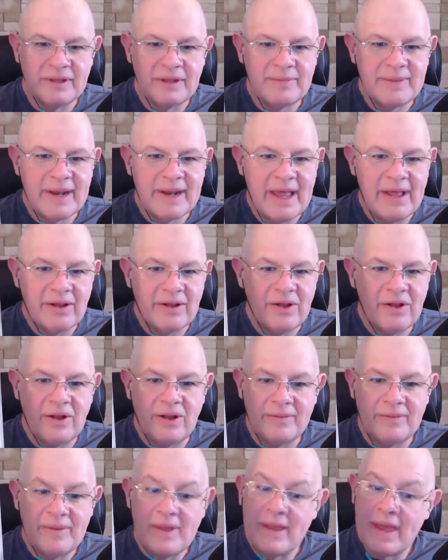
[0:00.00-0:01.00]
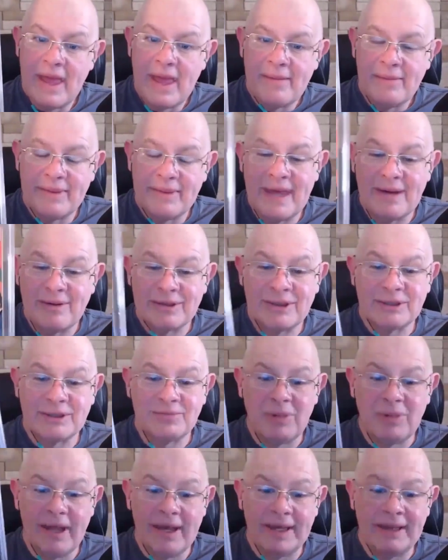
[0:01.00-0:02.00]
little bit of alcohol, but that was
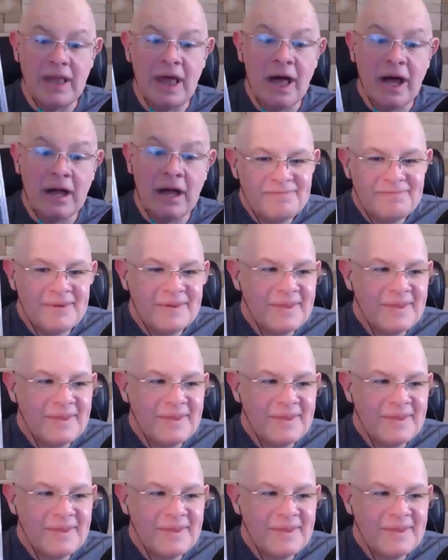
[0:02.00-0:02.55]
just blind luck.